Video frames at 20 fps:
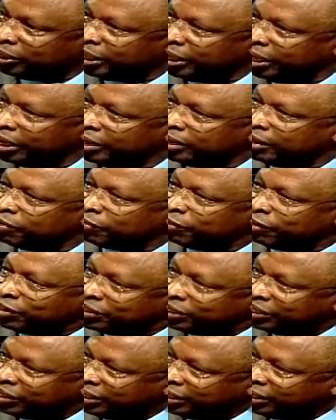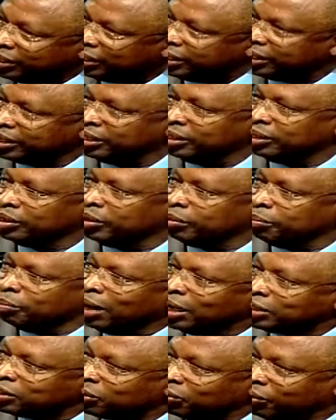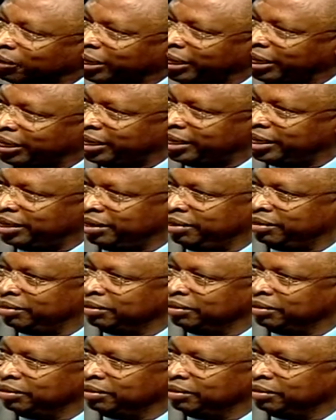either fatigue, muscle ache,